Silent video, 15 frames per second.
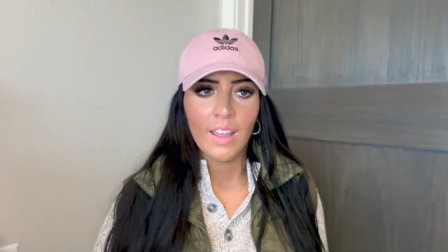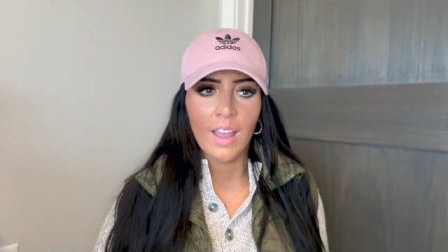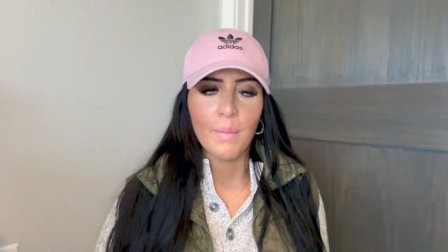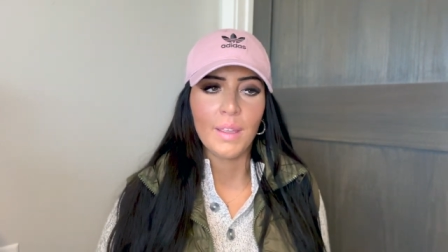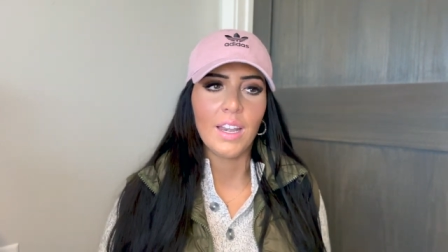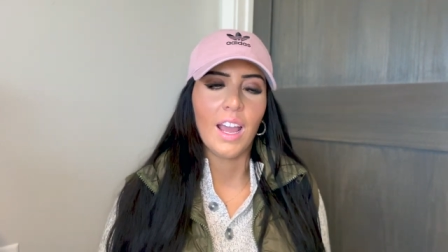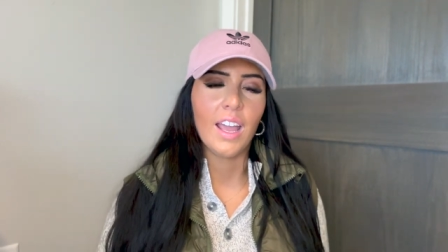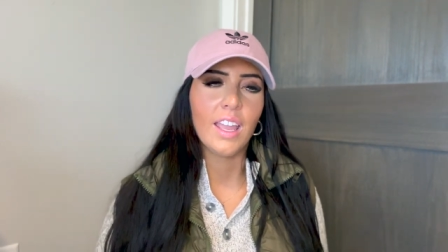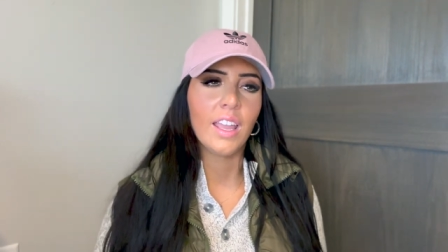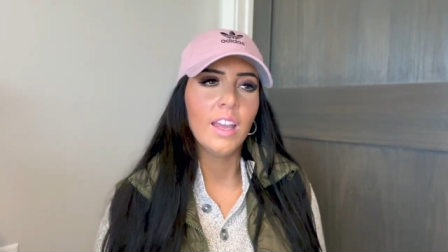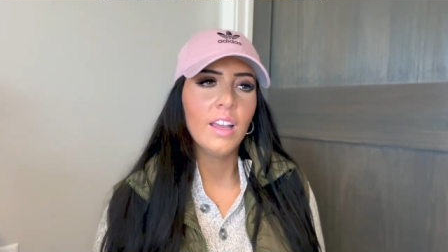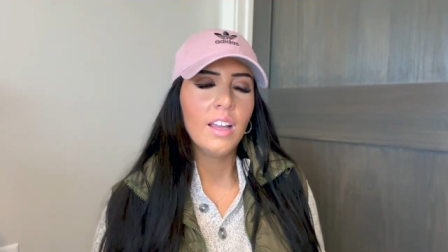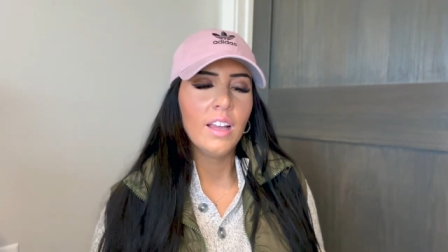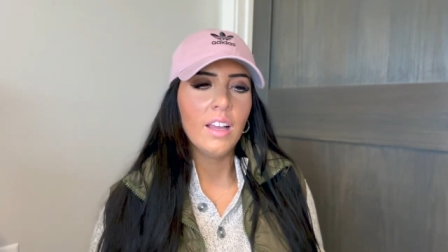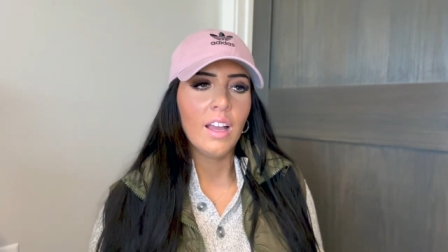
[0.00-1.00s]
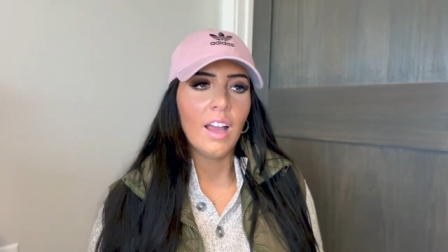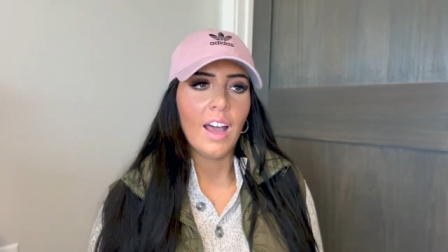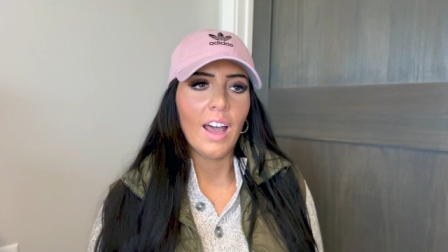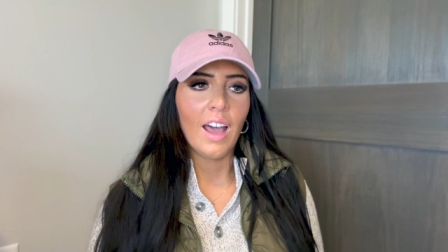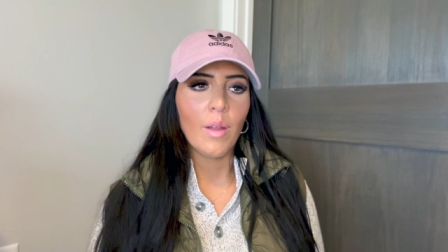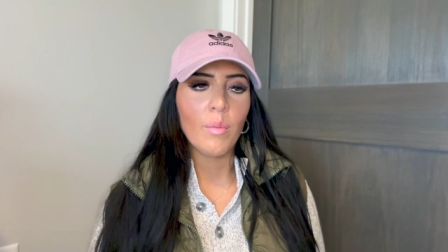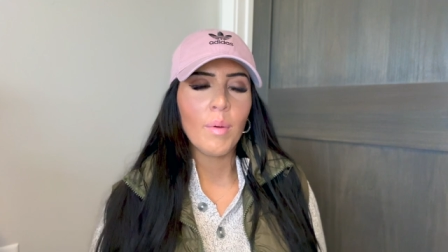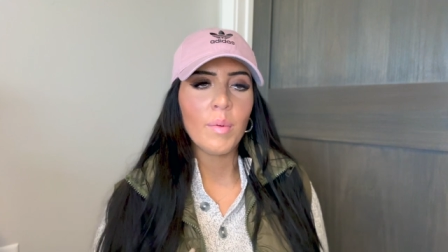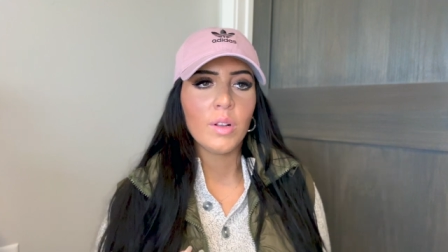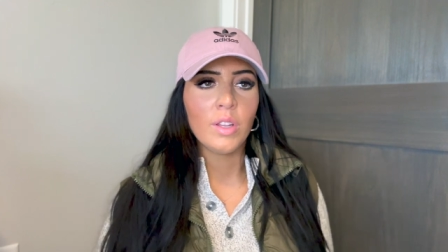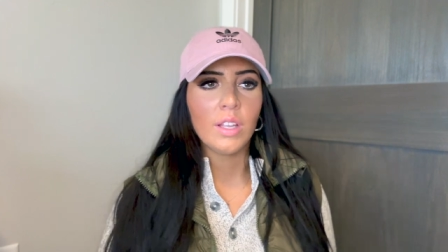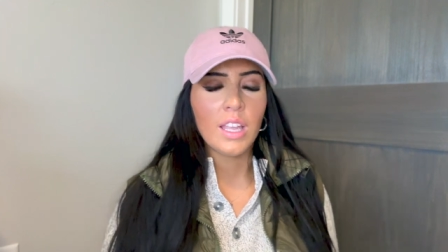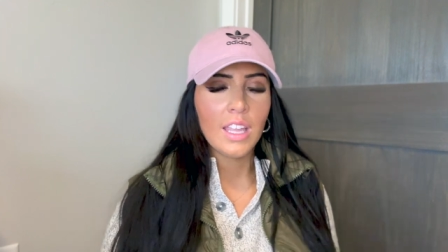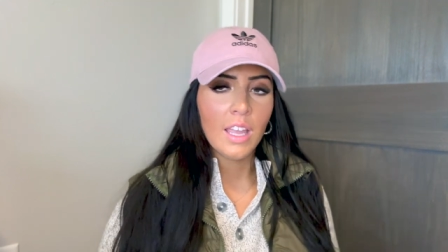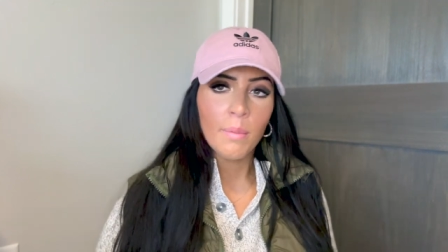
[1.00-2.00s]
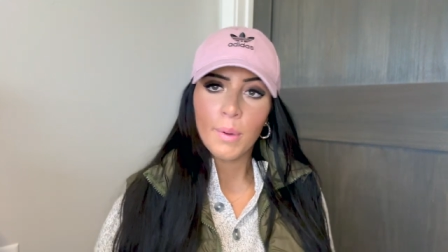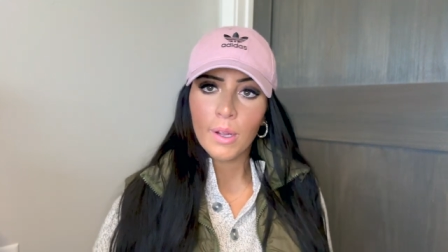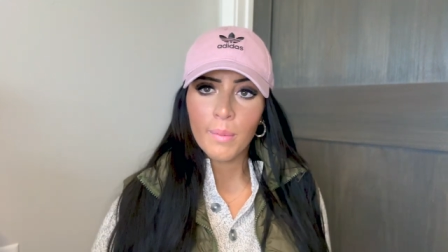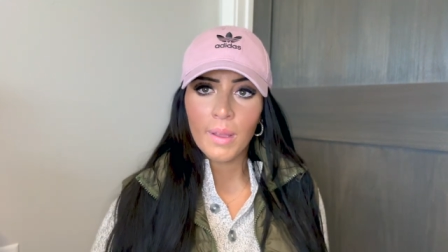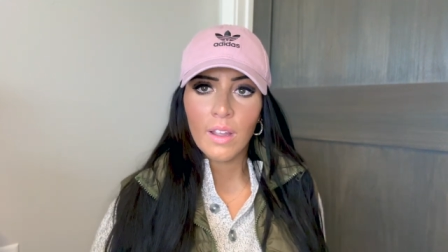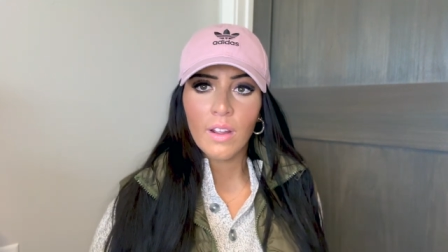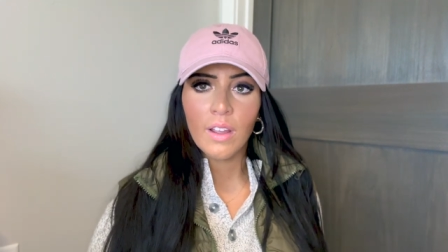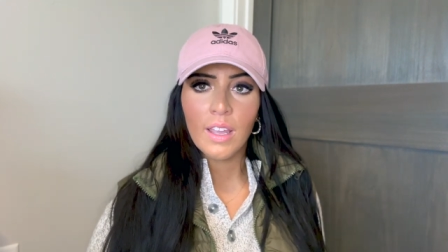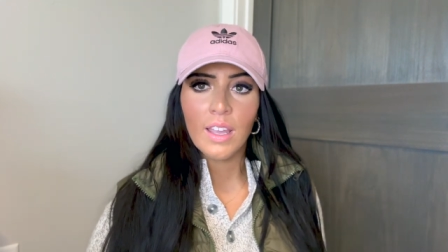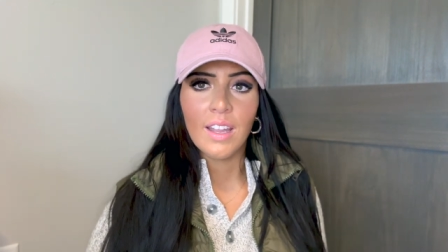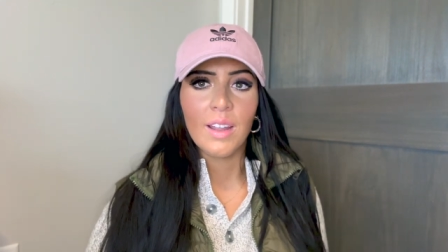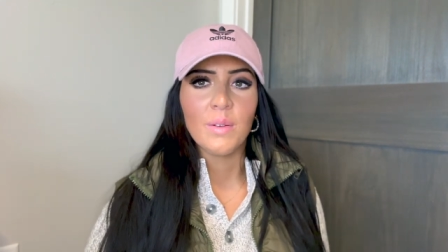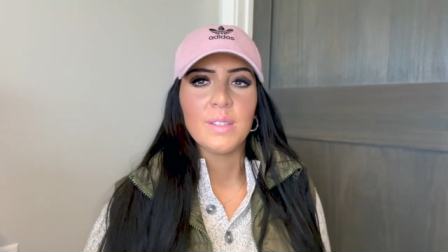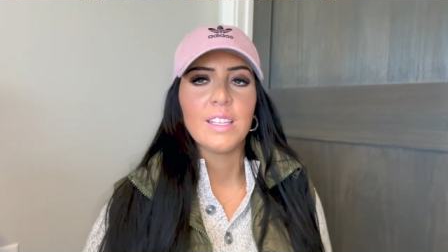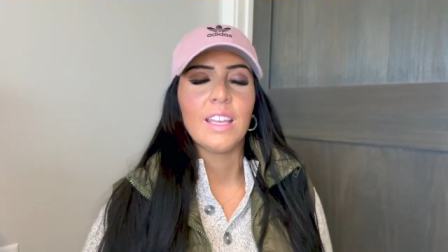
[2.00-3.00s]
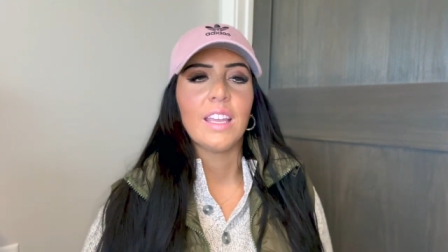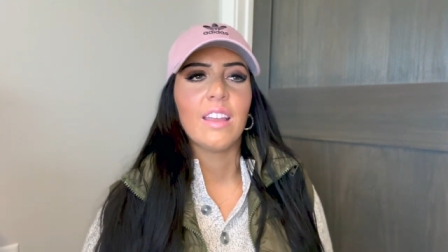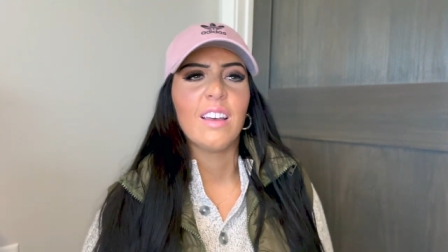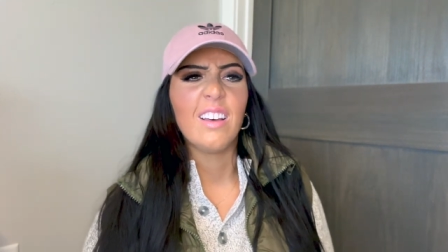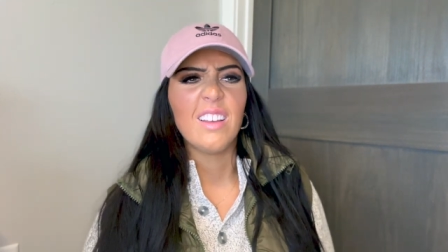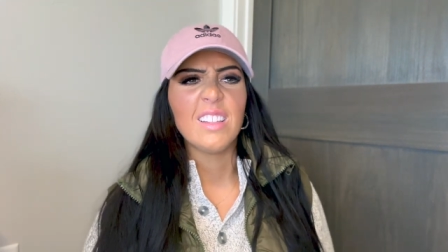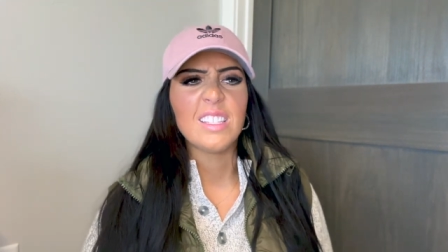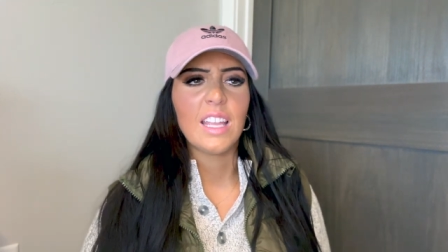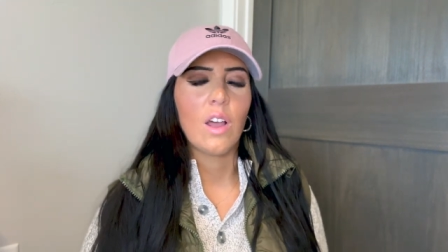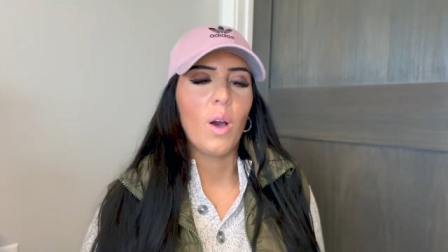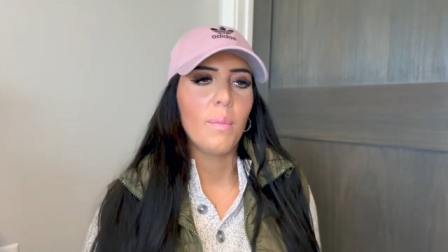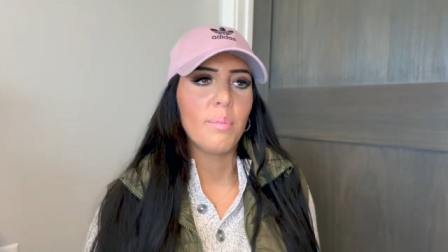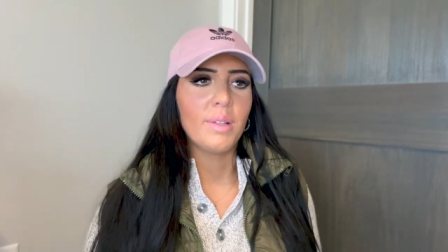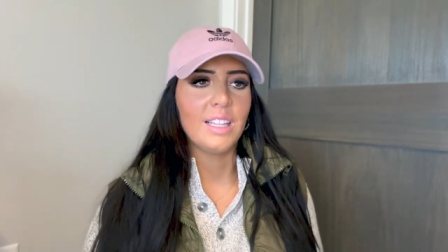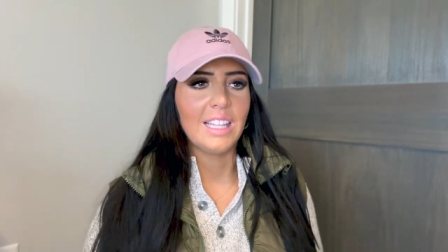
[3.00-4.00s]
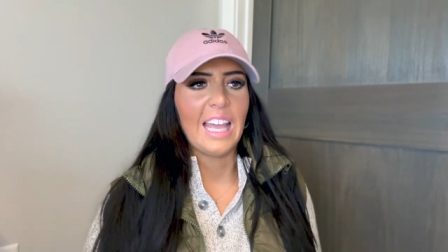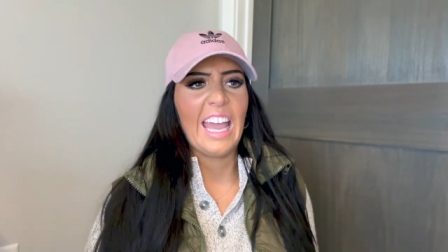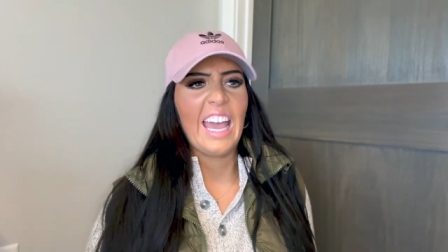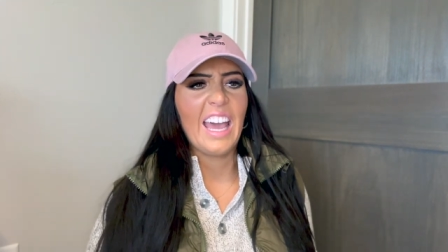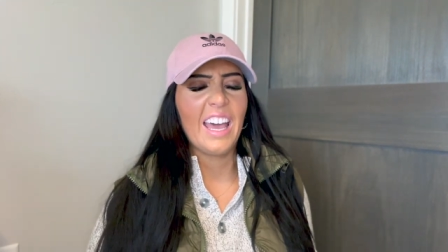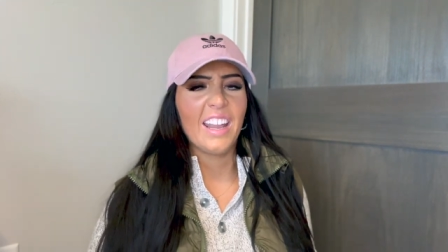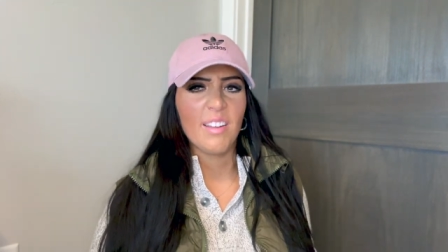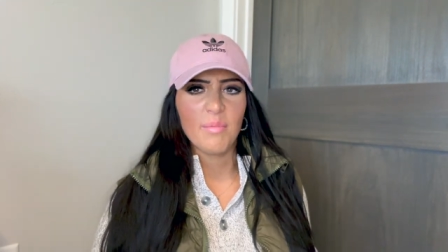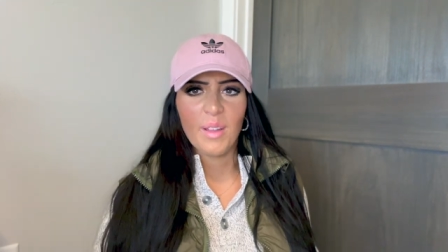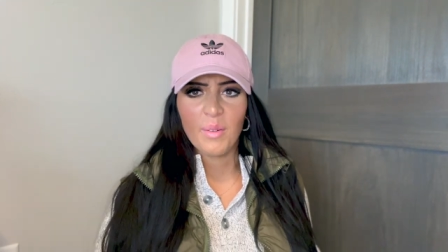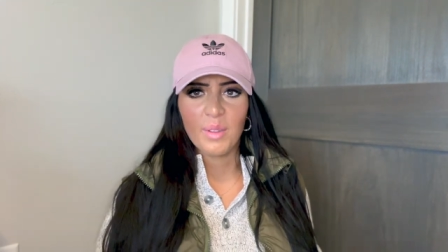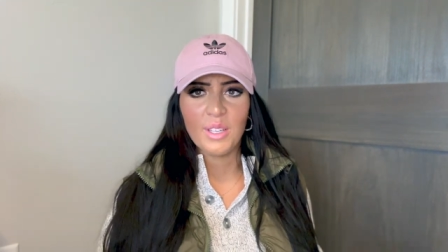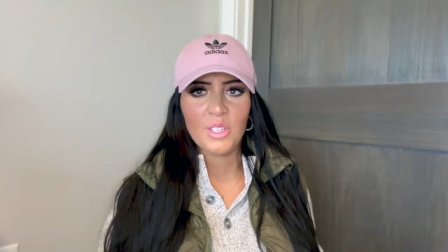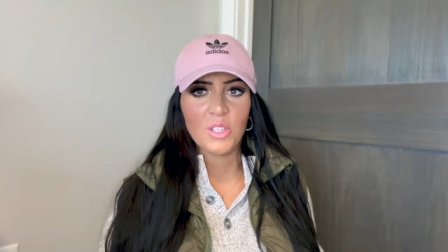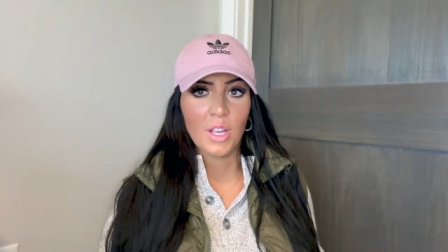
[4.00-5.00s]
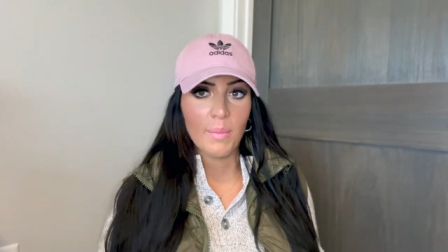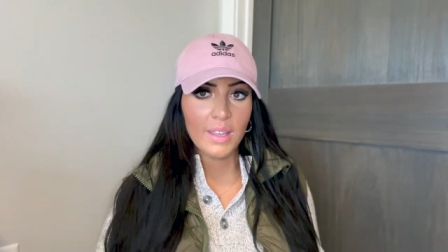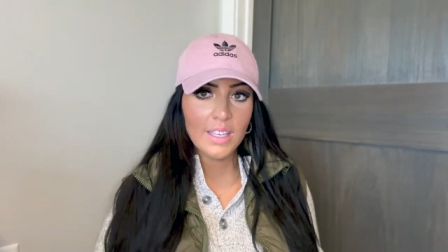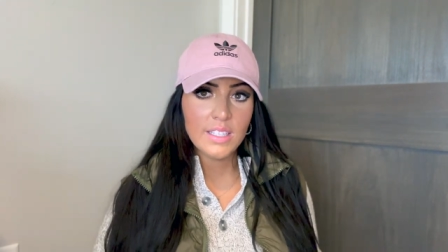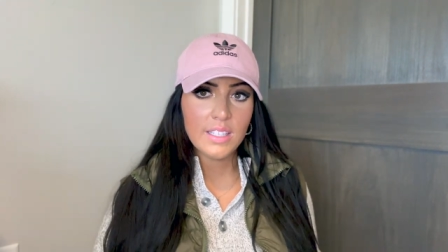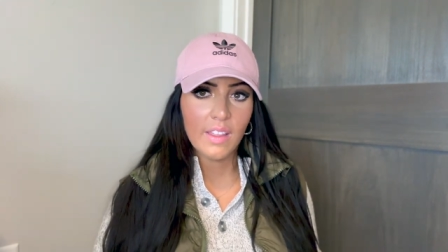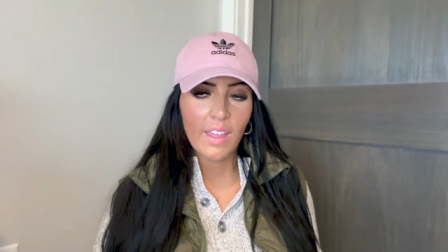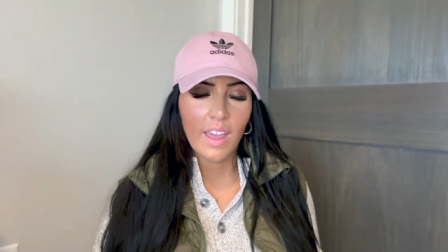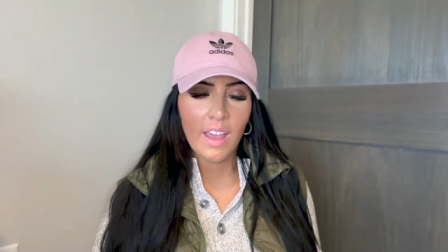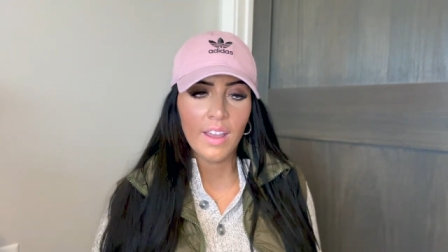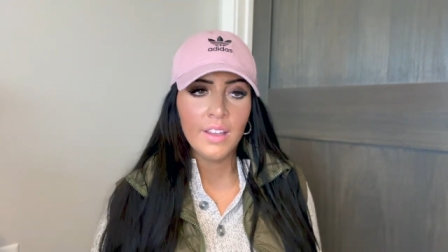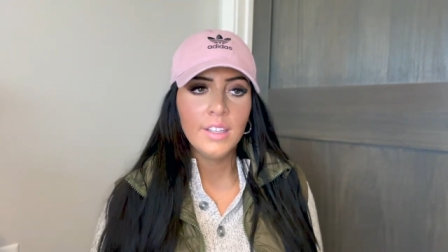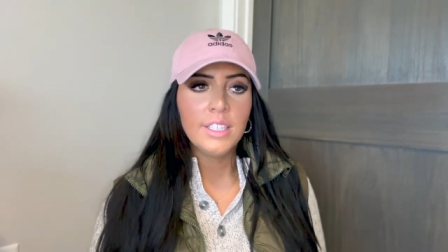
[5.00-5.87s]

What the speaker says: I mean, I remember looking at Burberry and I was like, oh, it's like all plaid. I'm not really sure I'm into that.